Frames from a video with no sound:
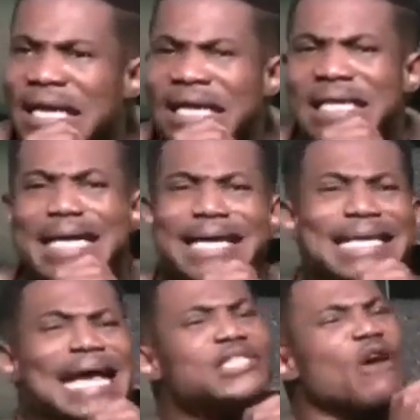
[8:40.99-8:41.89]
The
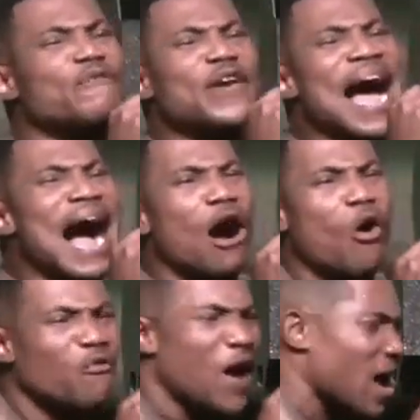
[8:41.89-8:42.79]
days of fear are
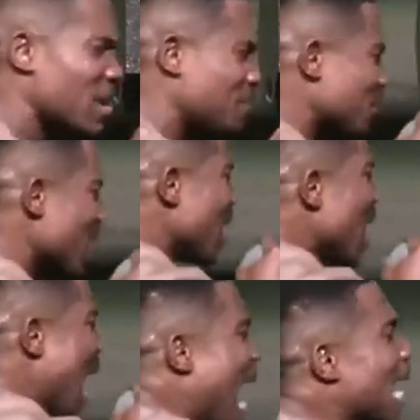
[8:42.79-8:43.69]
over.
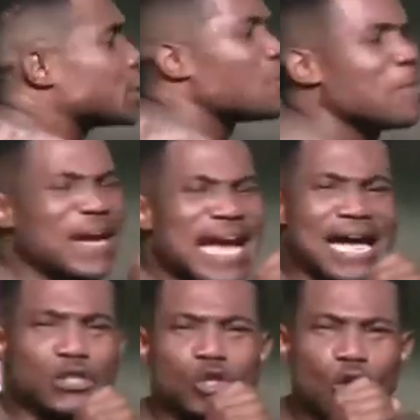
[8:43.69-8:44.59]
nsppd
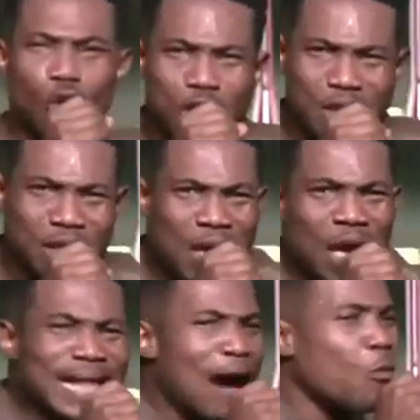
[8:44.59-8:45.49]
has taught us
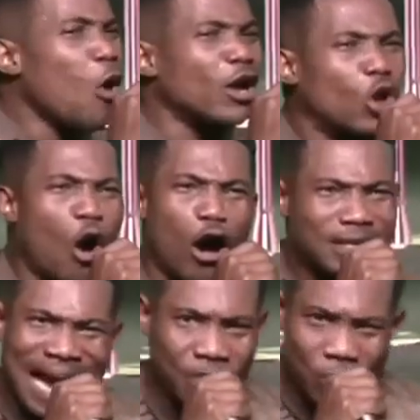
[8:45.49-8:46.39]
that what
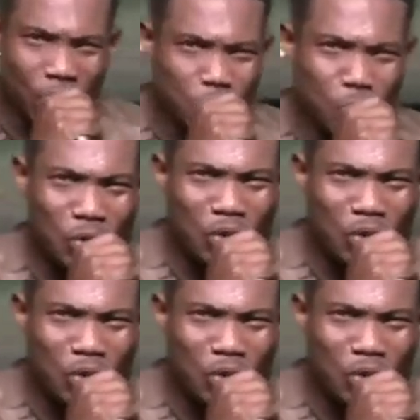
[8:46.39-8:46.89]
God cannot do.